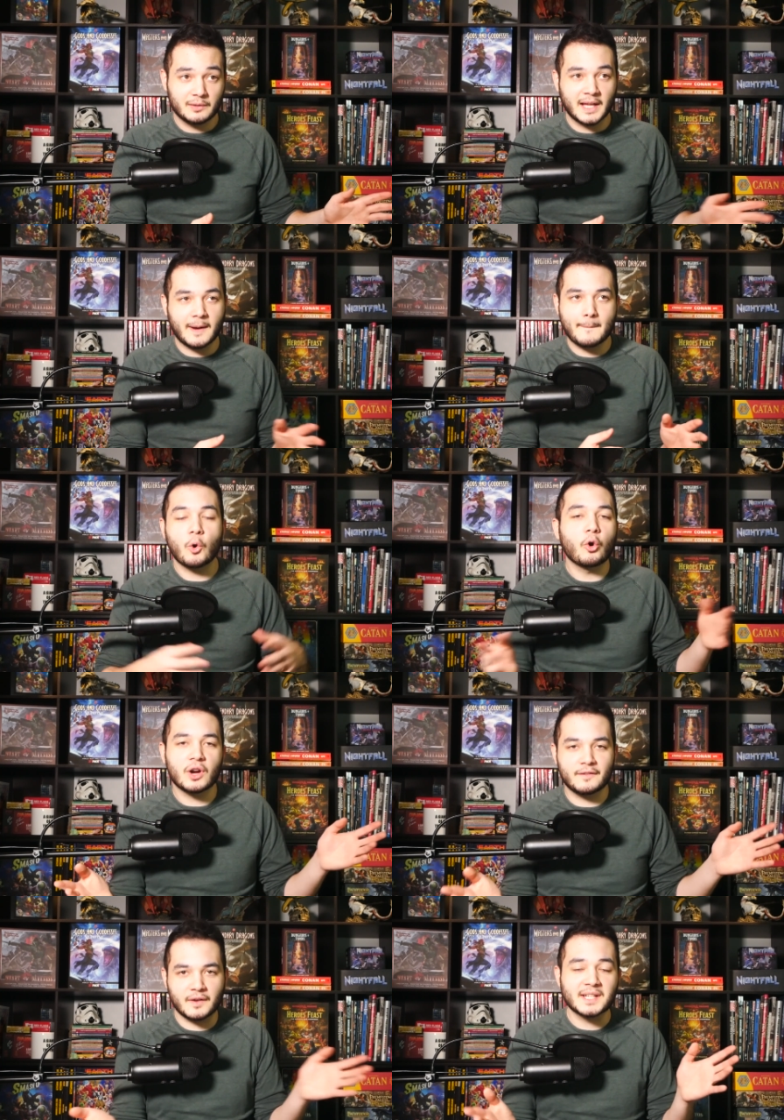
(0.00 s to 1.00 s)
like
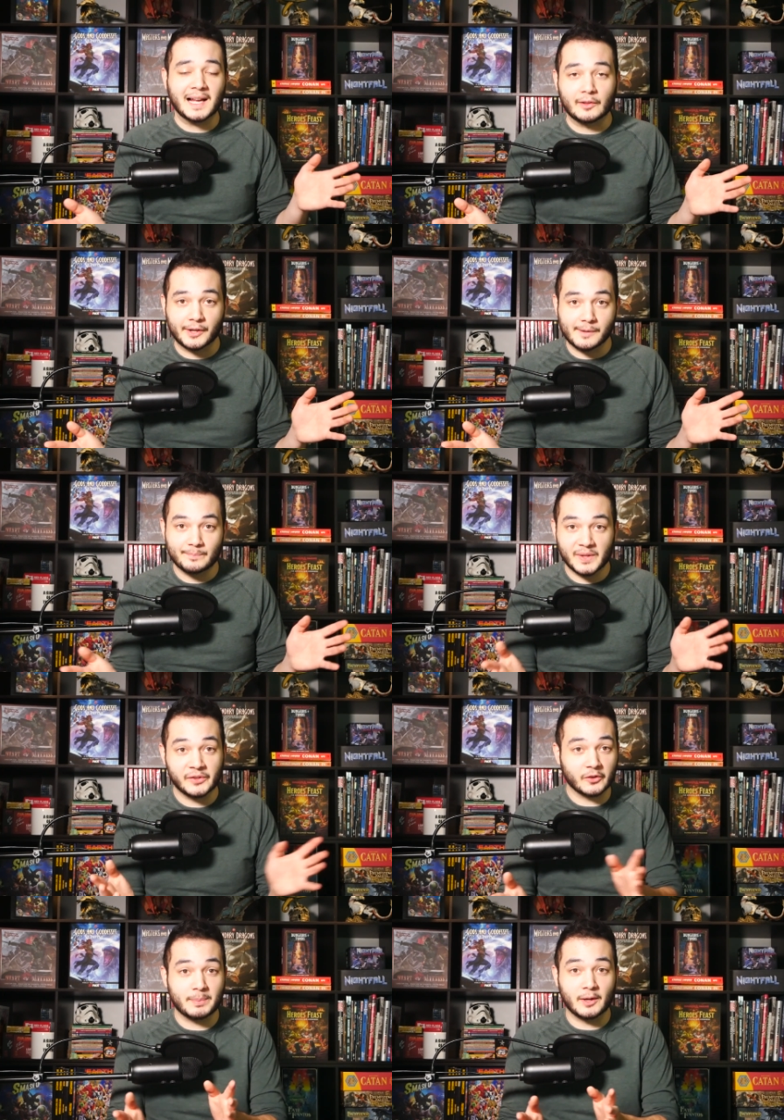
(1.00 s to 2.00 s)
Aura Vitality
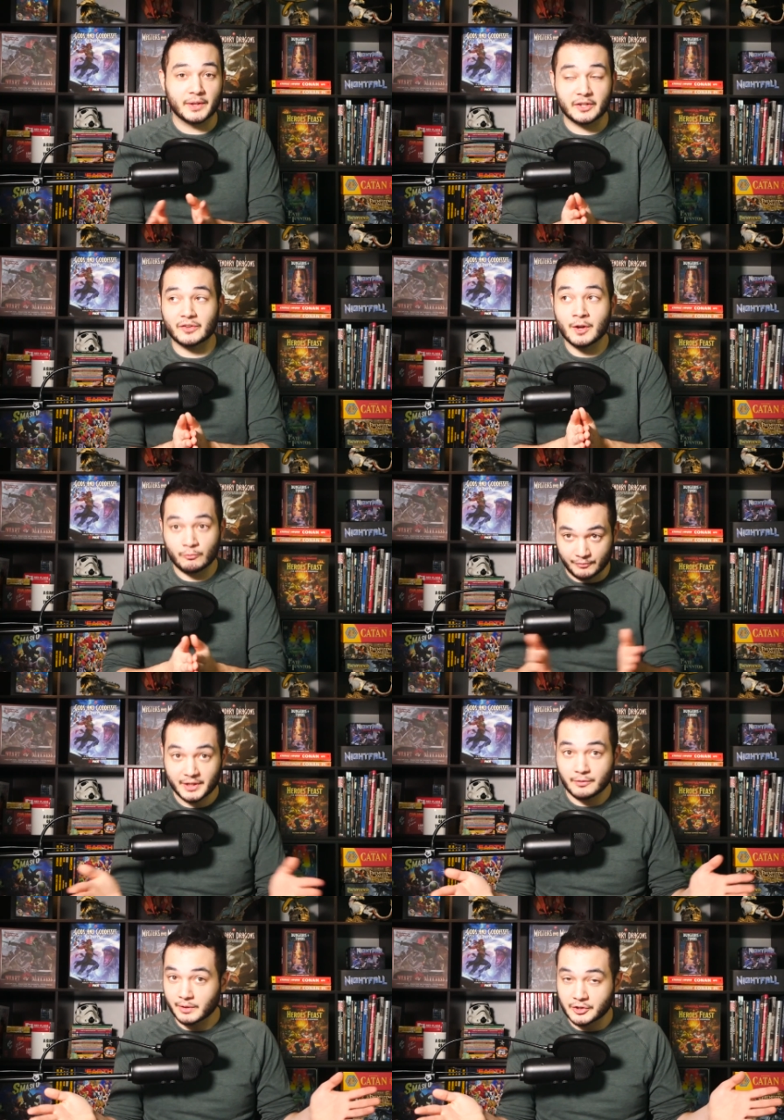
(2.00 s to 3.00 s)
is a spell that is
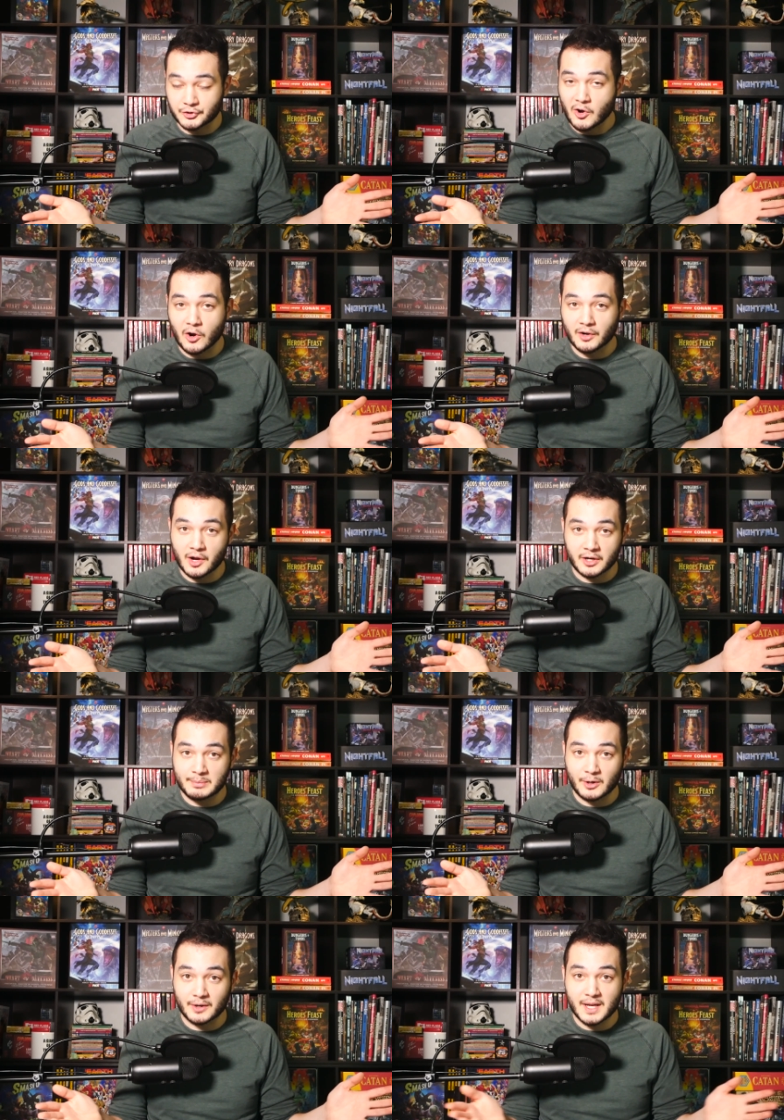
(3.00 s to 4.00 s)
really, really strong on
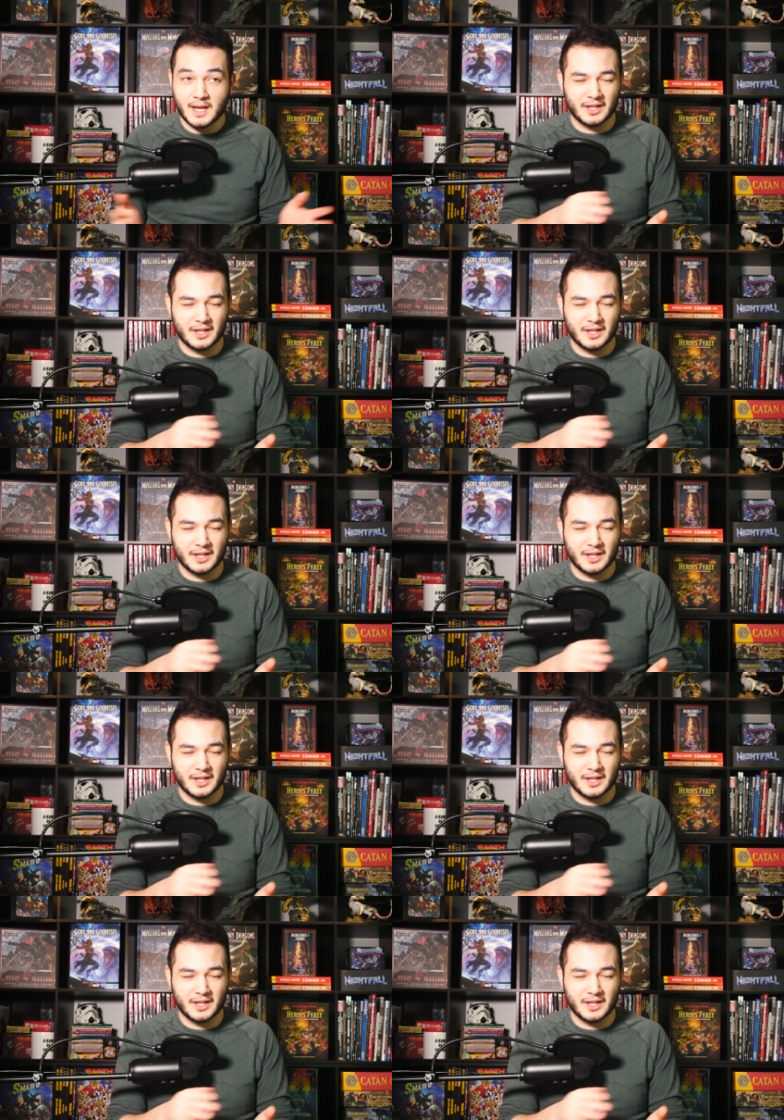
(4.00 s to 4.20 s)
a bard.